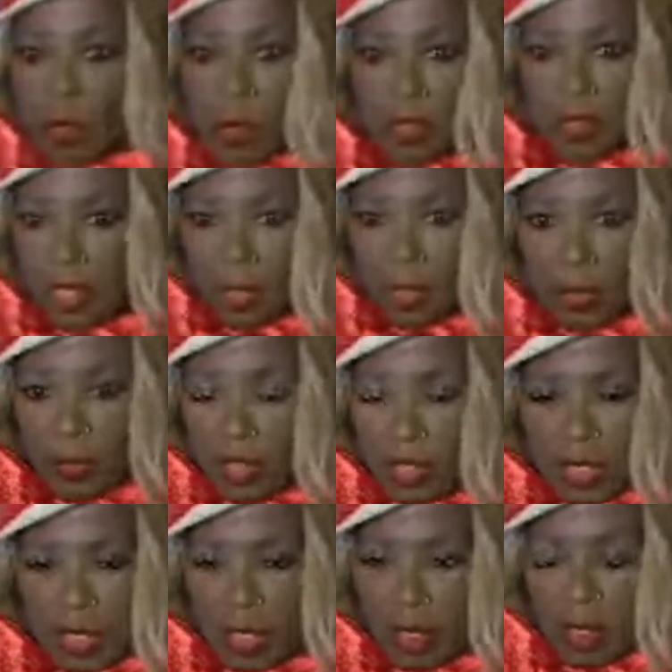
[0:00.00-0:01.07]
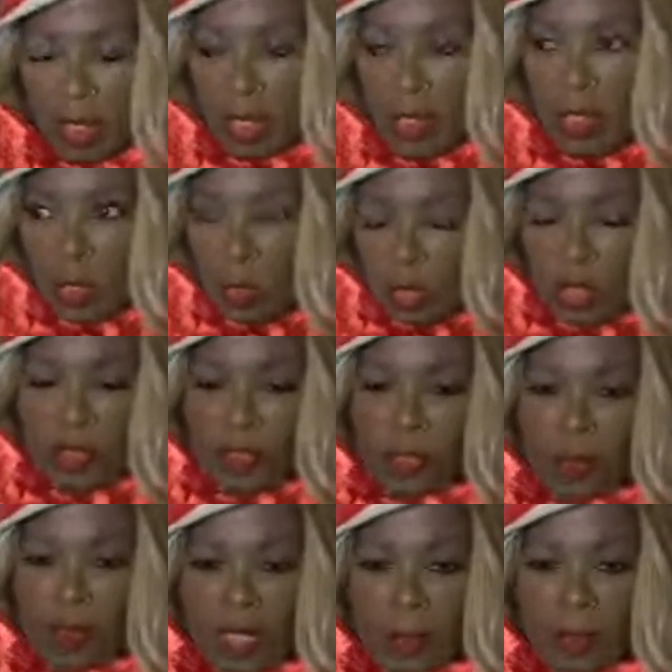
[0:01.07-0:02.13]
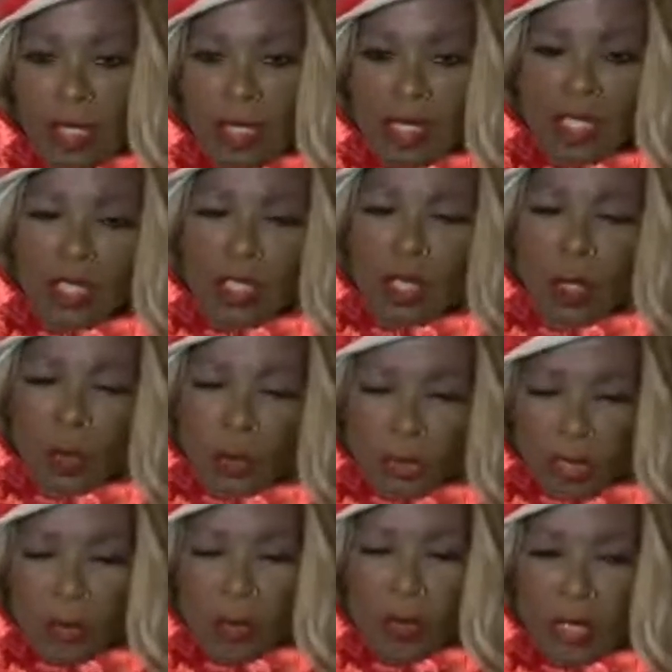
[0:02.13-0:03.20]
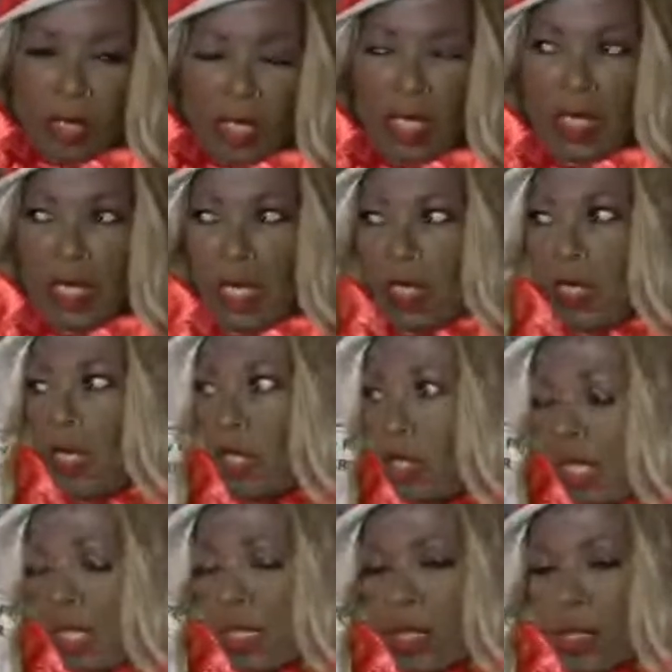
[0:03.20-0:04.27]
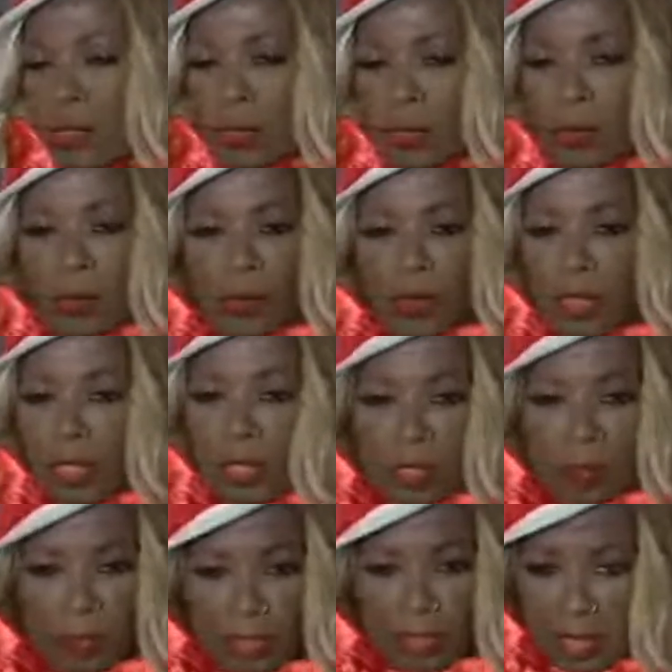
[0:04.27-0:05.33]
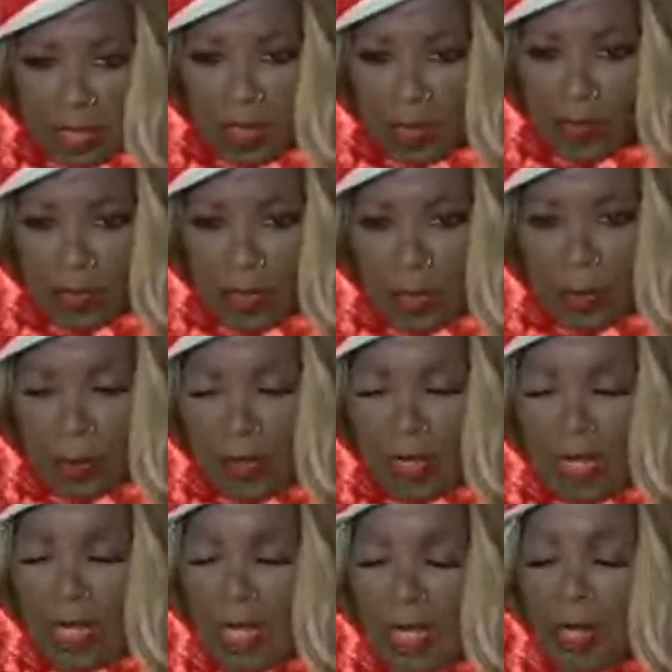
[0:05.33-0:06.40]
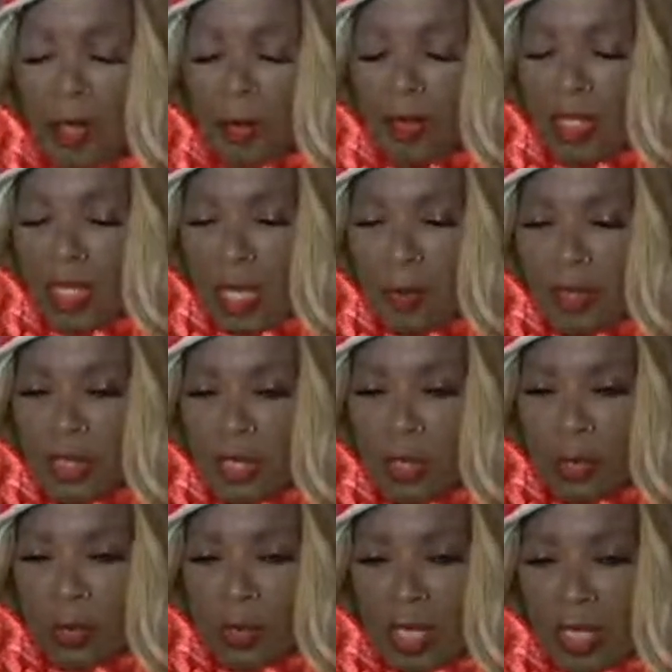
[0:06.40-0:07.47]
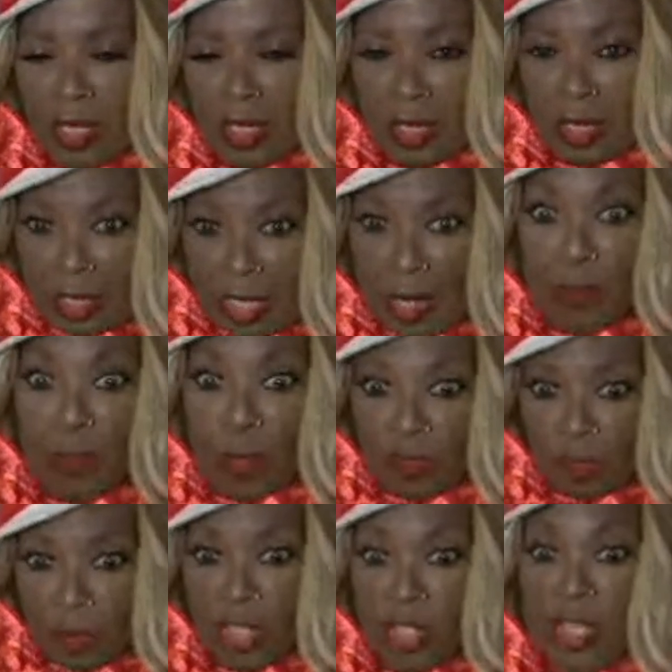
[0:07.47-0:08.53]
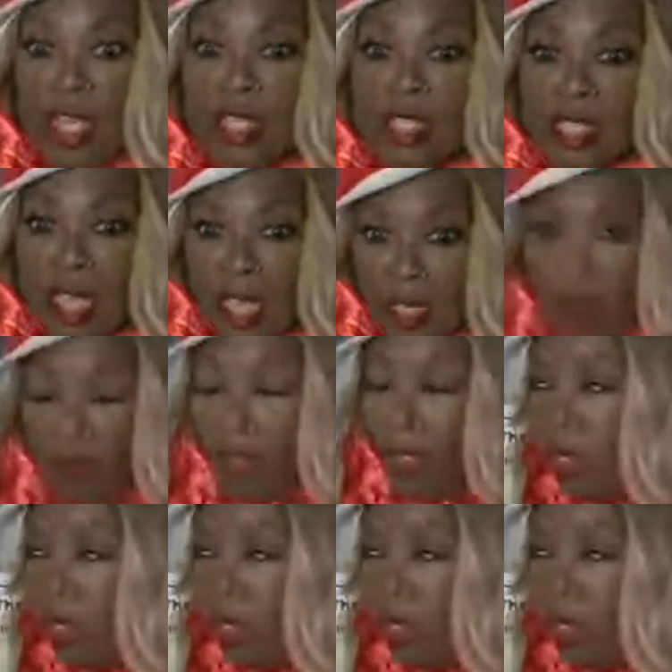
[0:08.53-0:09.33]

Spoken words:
ordinary, which is unusual for me because I don't really get a chance to learn some of this stuff. So being able to get more information and dive